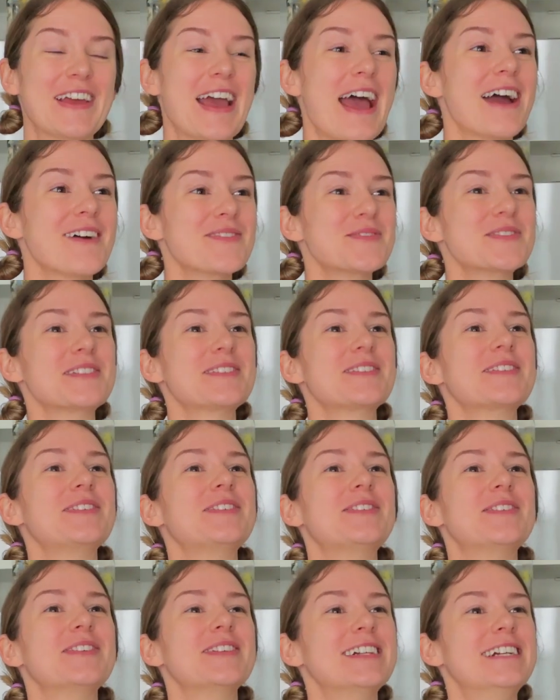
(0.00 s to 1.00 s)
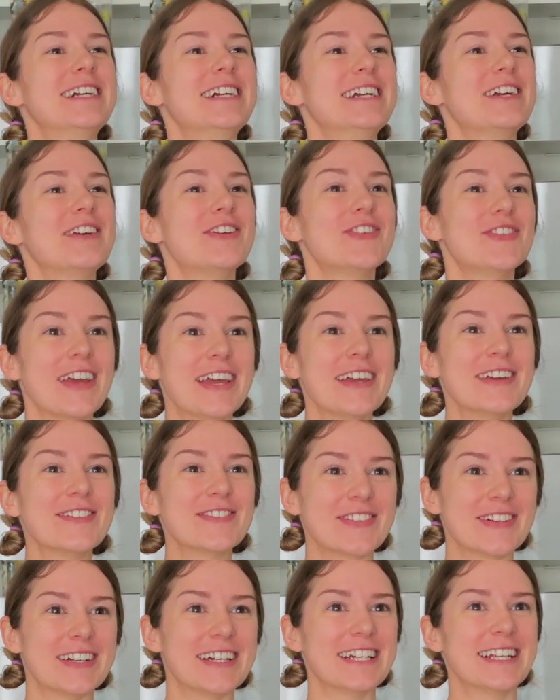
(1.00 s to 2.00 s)
absolute
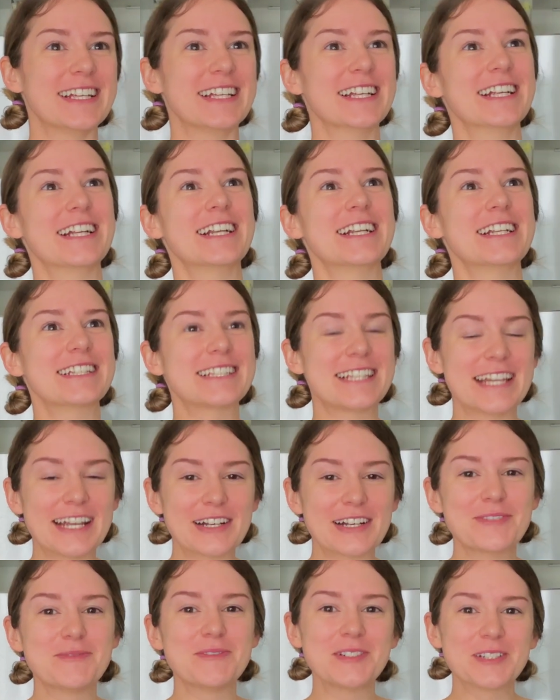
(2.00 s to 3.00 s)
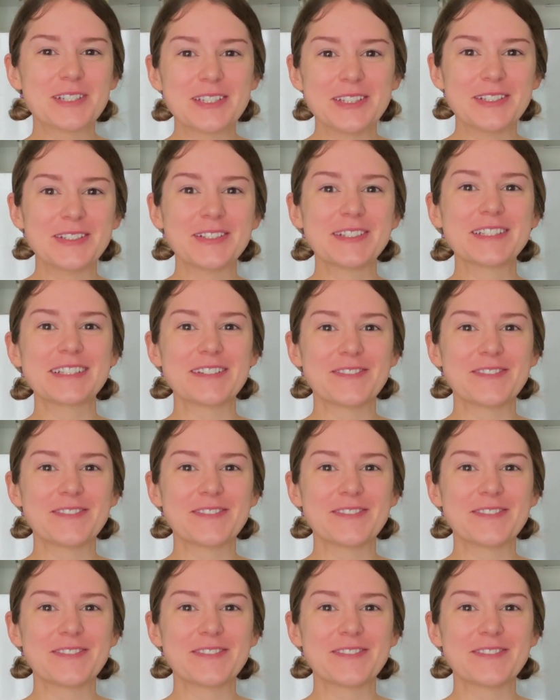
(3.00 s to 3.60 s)
favorite terrible use of